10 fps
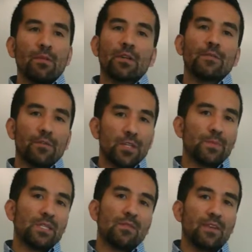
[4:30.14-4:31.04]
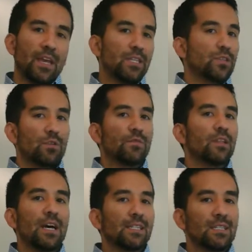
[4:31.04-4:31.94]
I'm looking for a specific answer. If
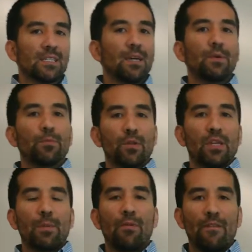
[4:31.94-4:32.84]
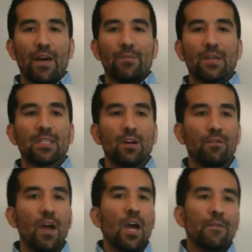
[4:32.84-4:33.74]
the class doesn't come up with it, I provide it
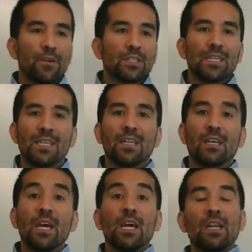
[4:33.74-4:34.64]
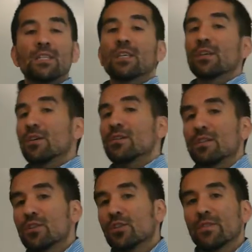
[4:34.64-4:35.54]
myself. First, I say that it is the goods
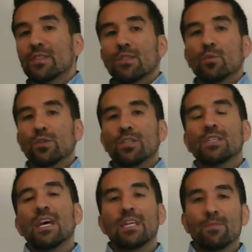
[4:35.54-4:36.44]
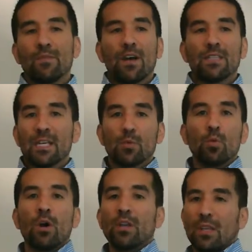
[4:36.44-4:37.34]
and services which society provides. That's
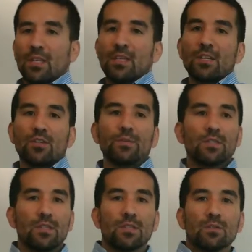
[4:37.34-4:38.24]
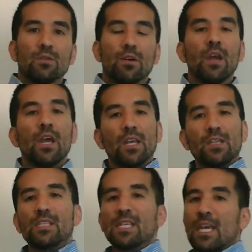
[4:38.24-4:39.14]
one thing that contributes to the score.
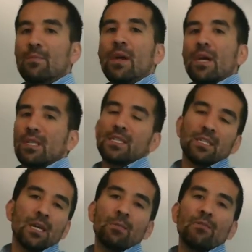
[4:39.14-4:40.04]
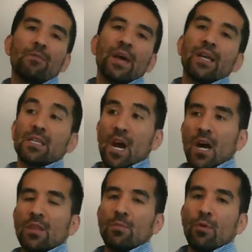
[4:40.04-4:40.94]
In this game, it's the number of bags
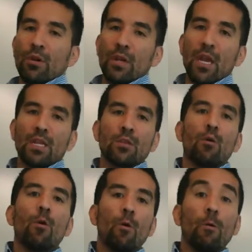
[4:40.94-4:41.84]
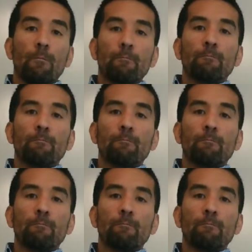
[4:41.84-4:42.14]
on the board and in the hole.